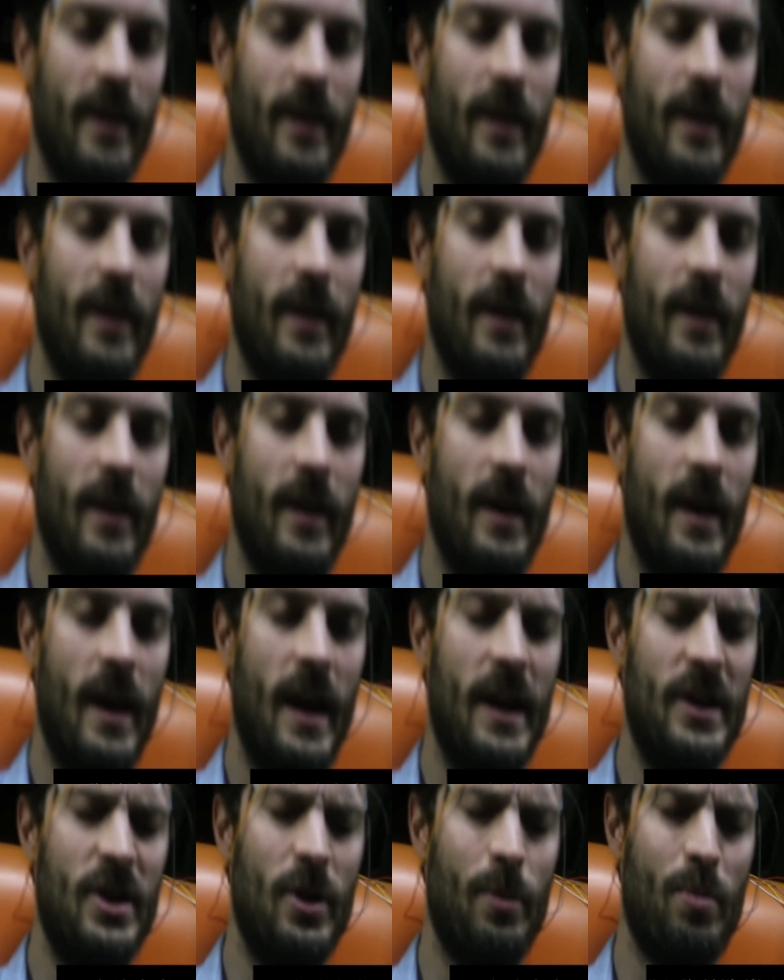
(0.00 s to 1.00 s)
so Louis
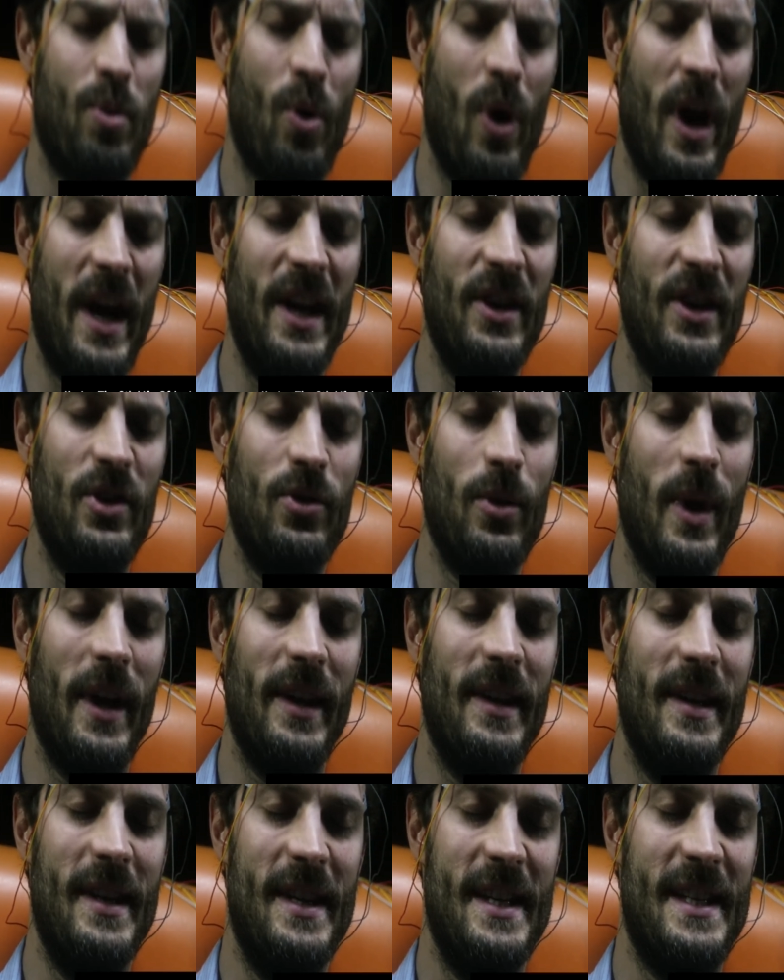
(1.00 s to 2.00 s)
finally reveals what
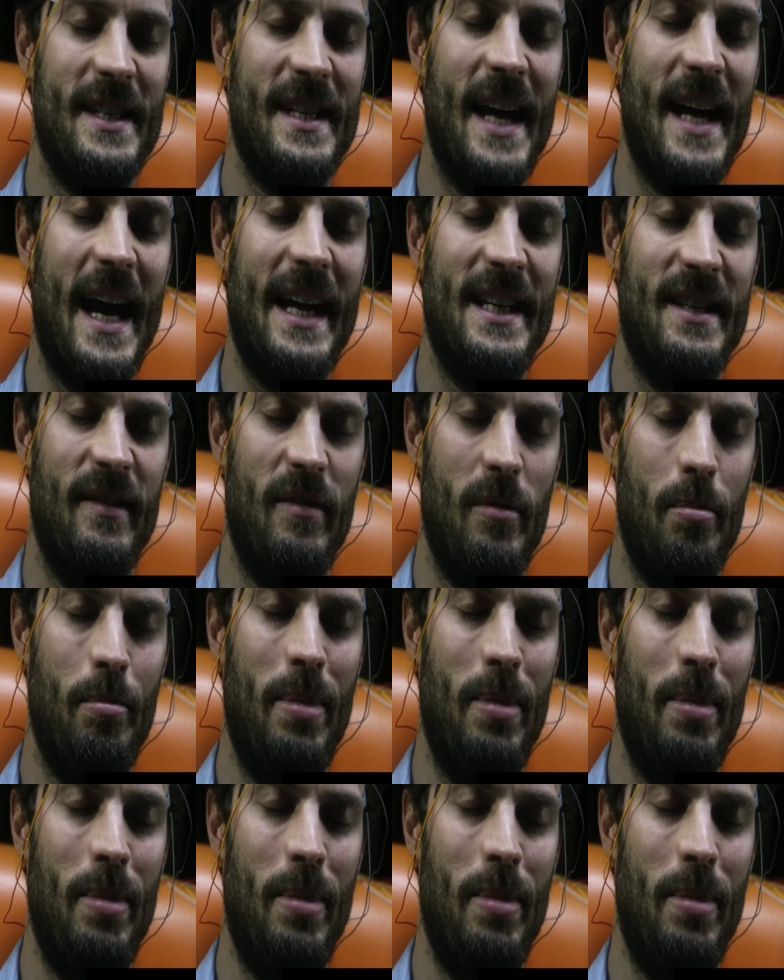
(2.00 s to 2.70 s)
happened at the picnic.